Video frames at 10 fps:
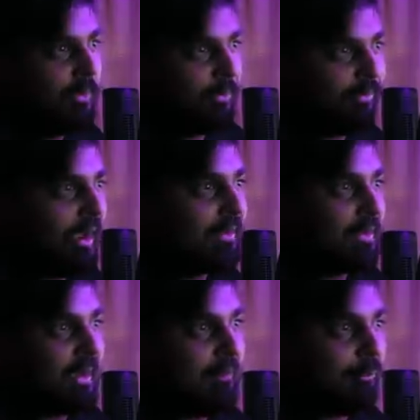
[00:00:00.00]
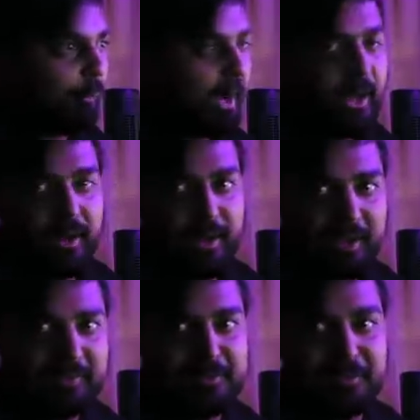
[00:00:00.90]
the fact that I've rated
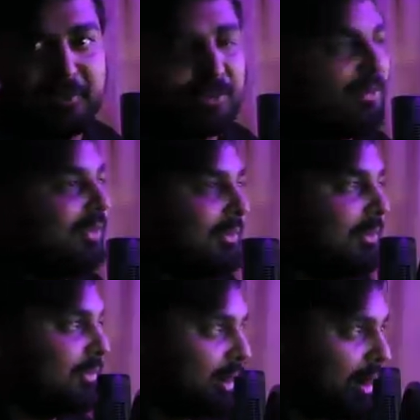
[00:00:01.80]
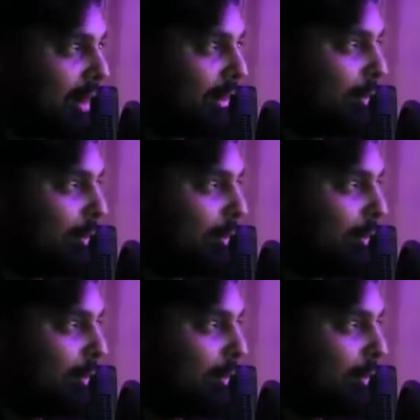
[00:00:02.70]
and seen Chris Evans' cock